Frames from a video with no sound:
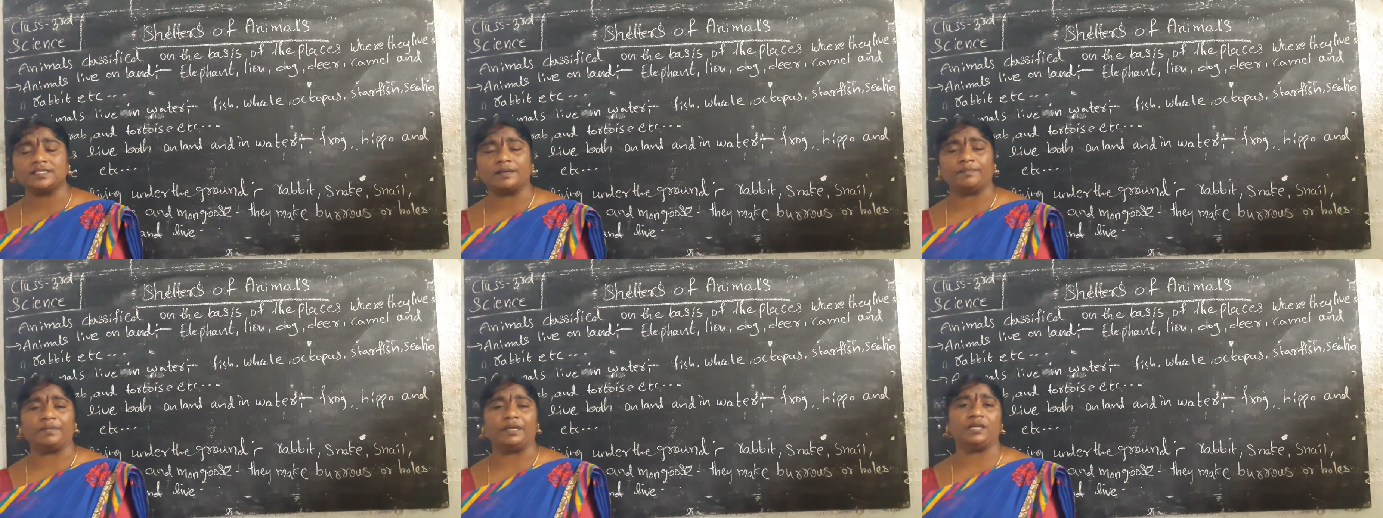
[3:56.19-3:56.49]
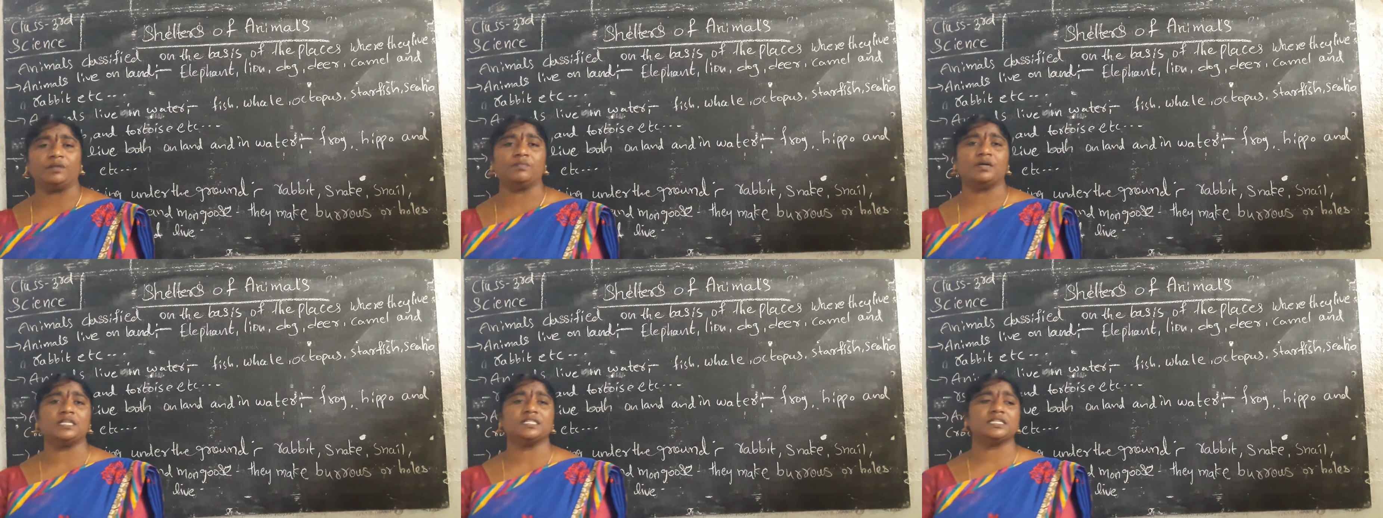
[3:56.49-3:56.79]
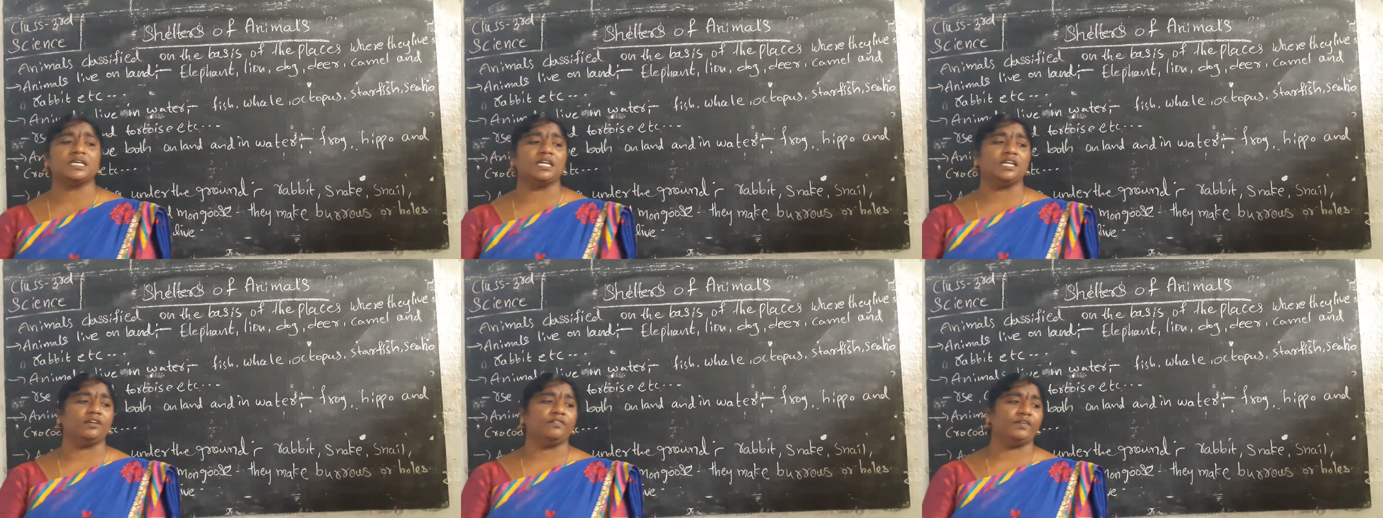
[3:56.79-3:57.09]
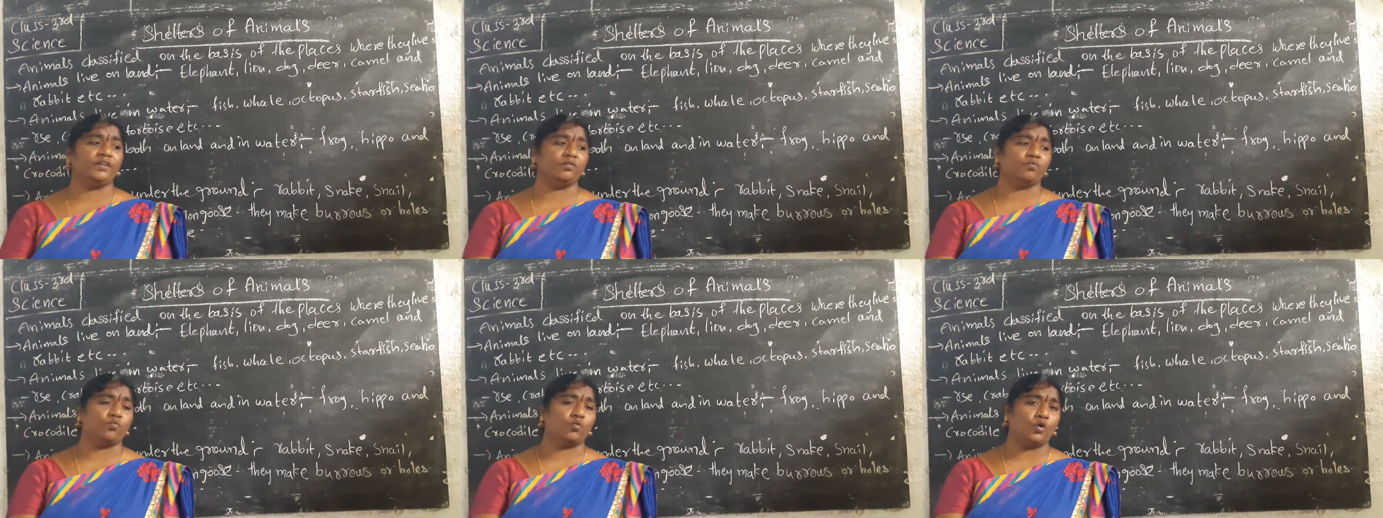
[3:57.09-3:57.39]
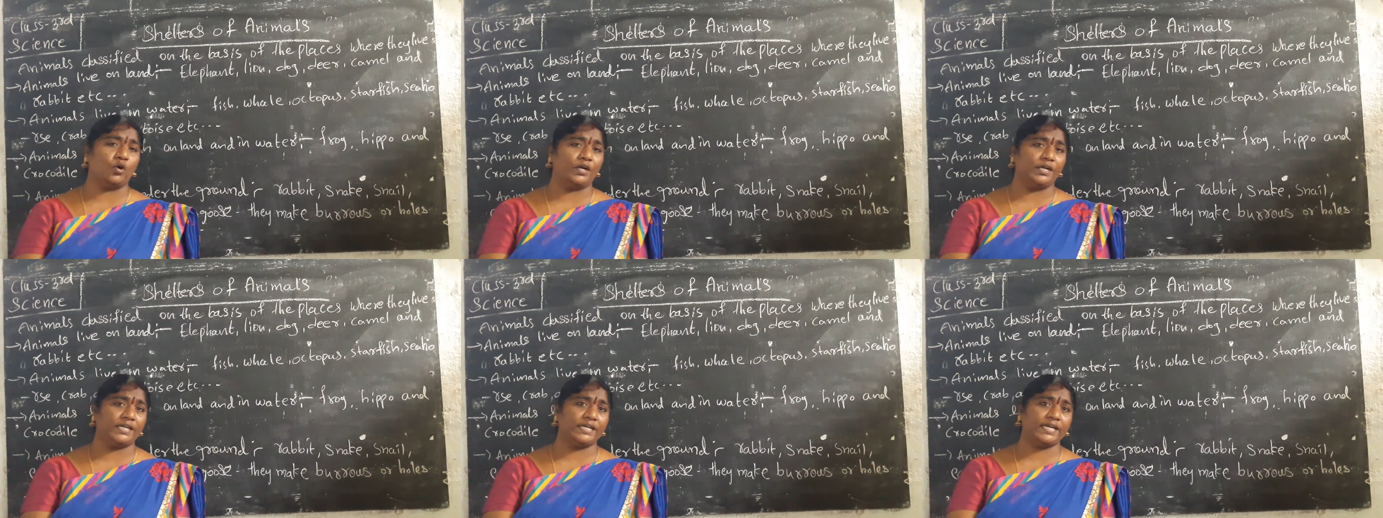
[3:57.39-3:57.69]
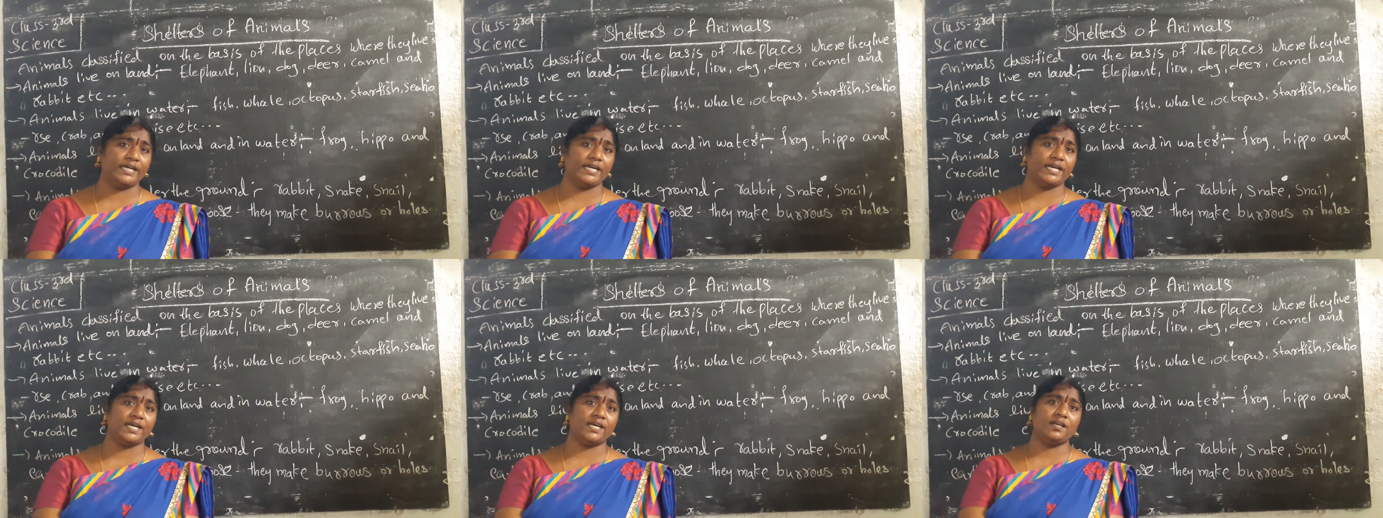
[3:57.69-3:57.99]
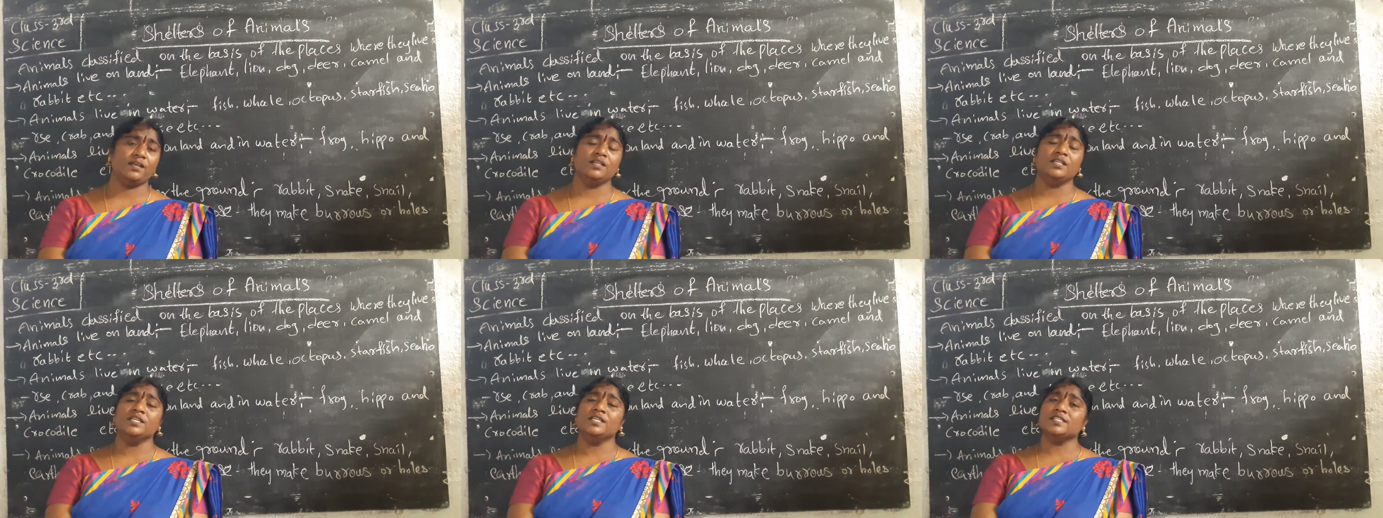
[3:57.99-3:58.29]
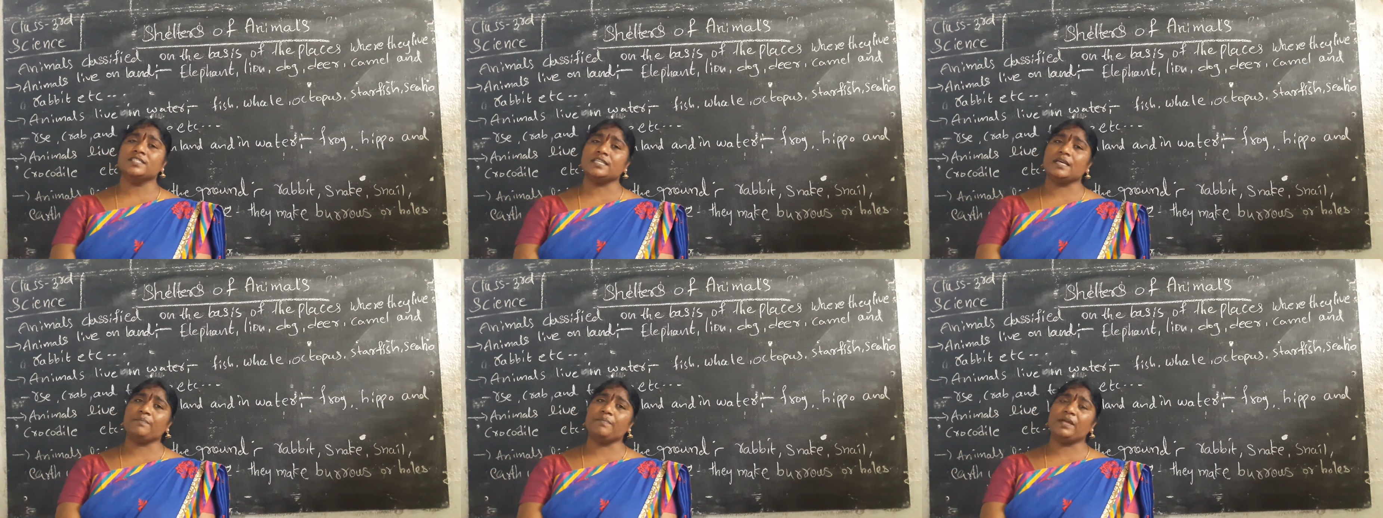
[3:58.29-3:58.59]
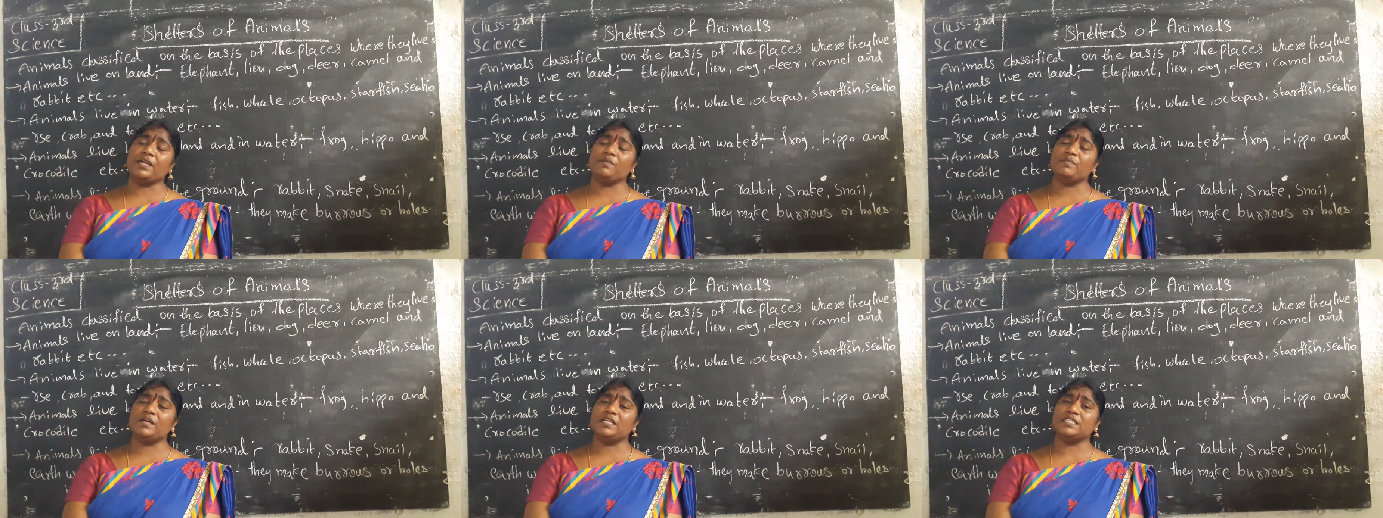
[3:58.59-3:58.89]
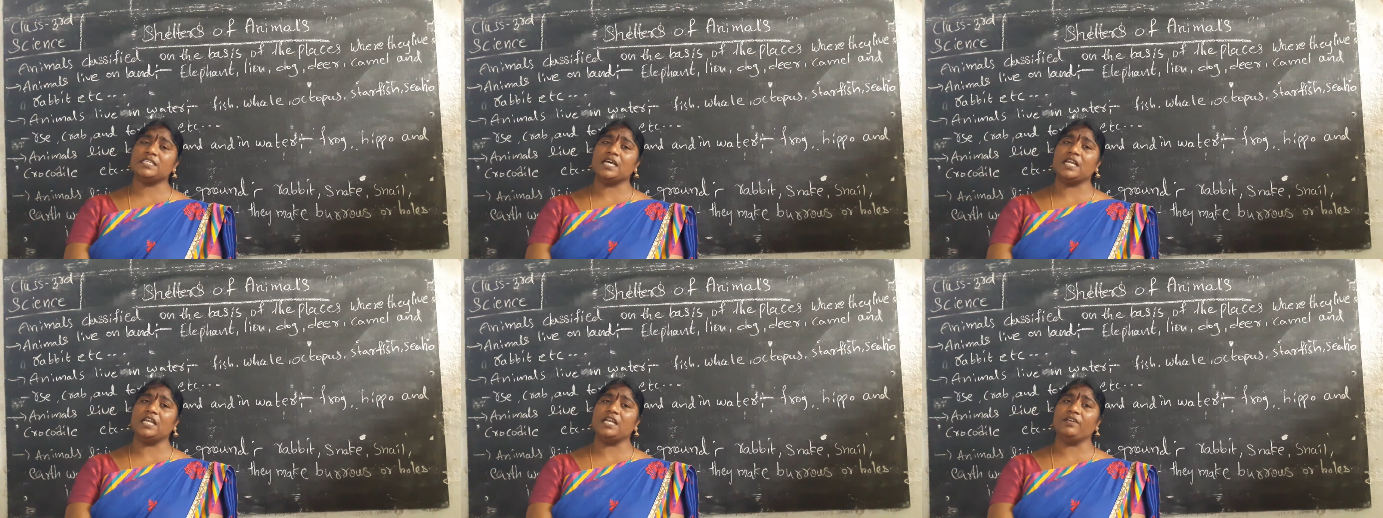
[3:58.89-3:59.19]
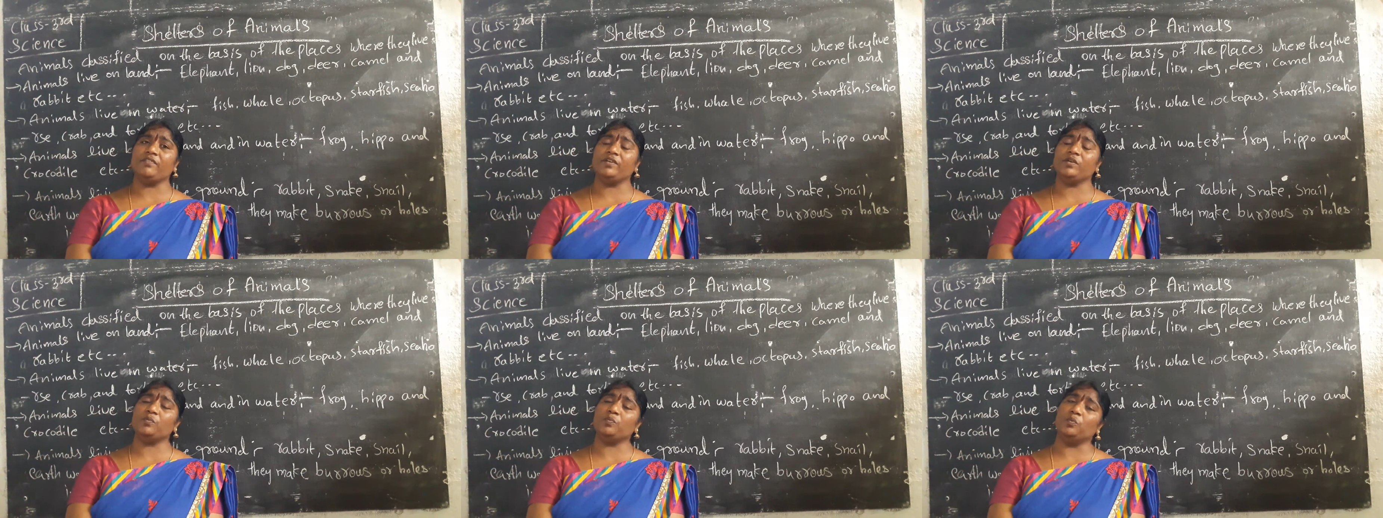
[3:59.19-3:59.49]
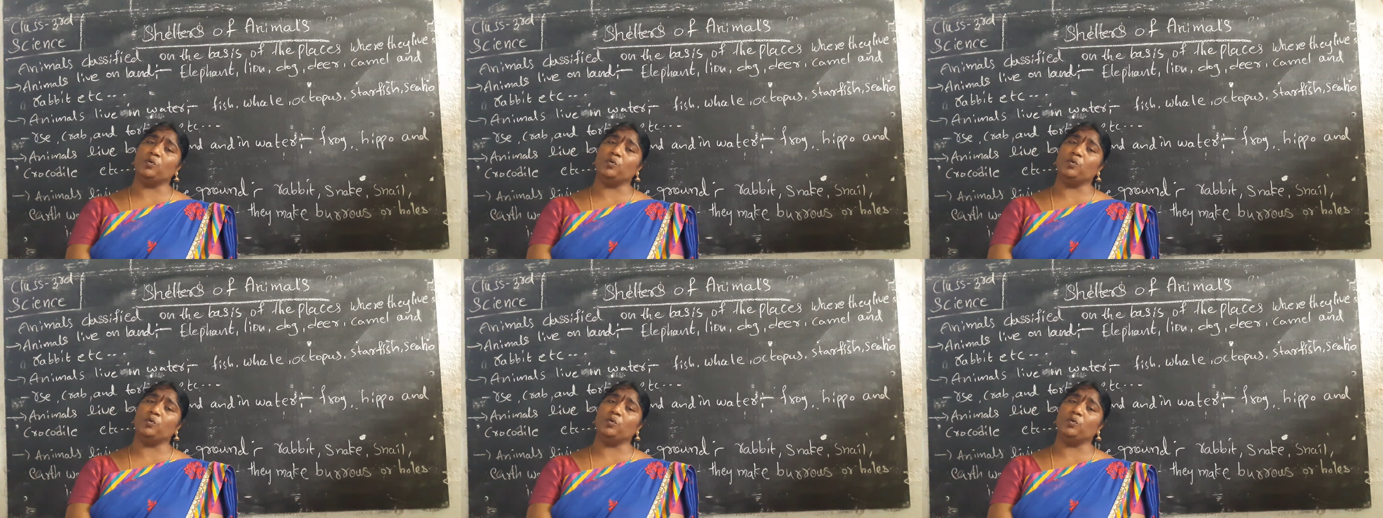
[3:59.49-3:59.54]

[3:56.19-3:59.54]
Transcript: some animals are living water, some animals are living